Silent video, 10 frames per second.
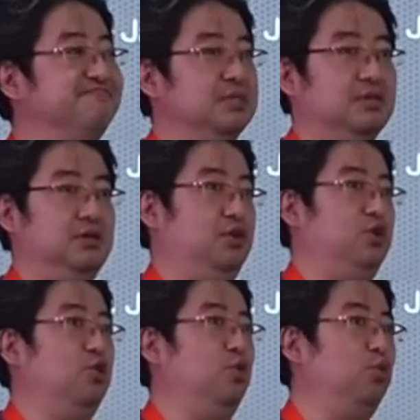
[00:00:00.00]
Ooh
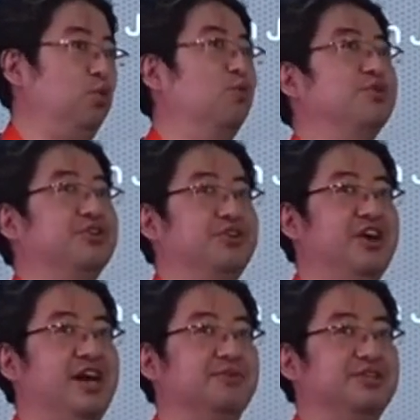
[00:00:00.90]
you have a two,
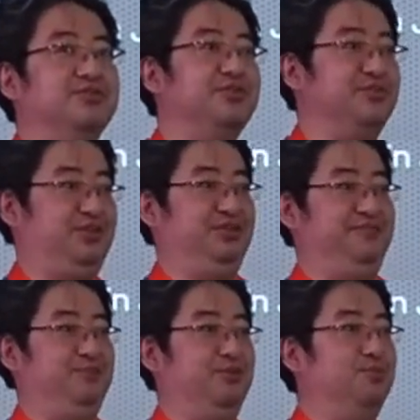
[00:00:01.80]

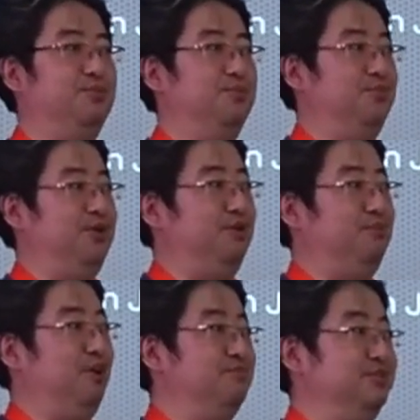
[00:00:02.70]
almost
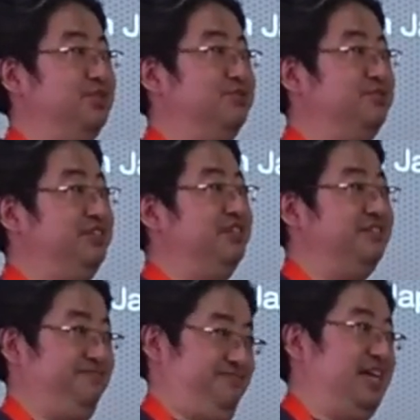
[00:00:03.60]

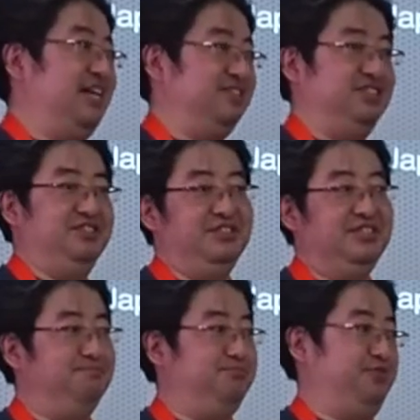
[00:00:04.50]
30,000
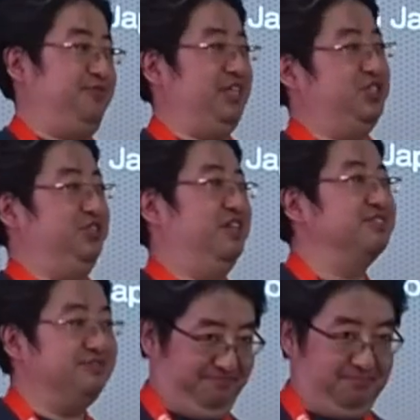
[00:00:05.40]
professionals
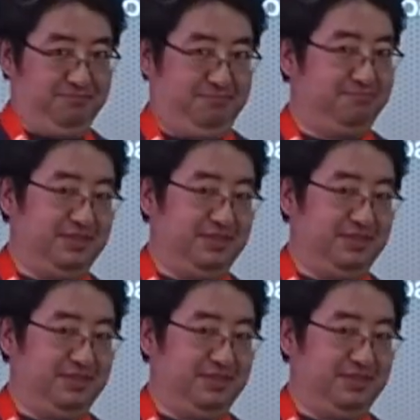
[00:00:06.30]
already.